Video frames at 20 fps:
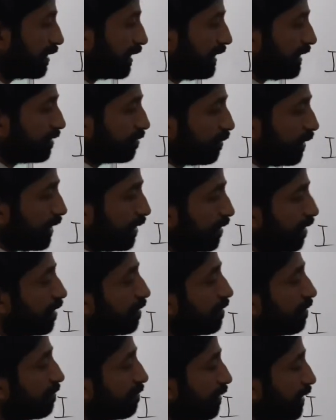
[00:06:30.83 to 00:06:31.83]
is what,
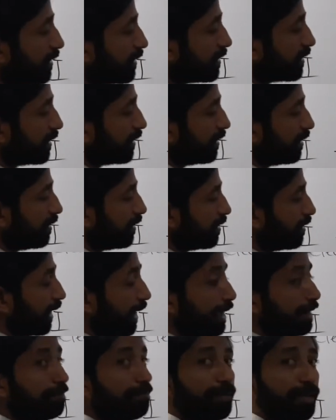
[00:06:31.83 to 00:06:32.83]
the first
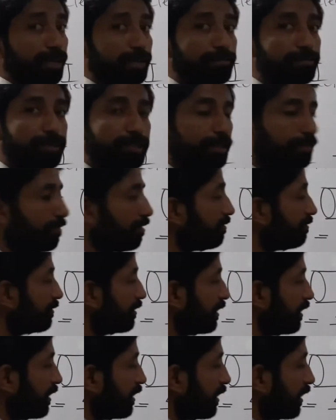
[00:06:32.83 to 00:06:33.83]
time derivative of
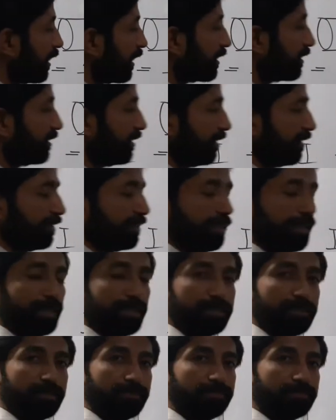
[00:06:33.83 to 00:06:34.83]
electric charge,
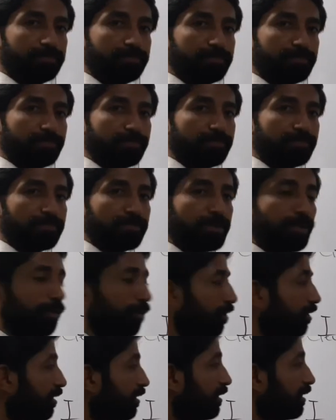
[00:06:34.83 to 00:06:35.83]

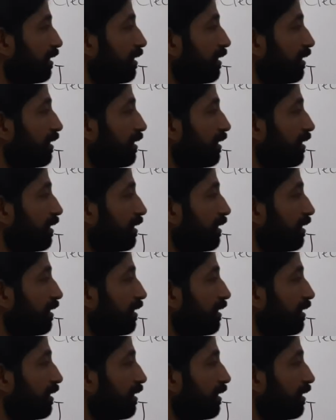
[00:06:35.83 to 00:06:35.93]
or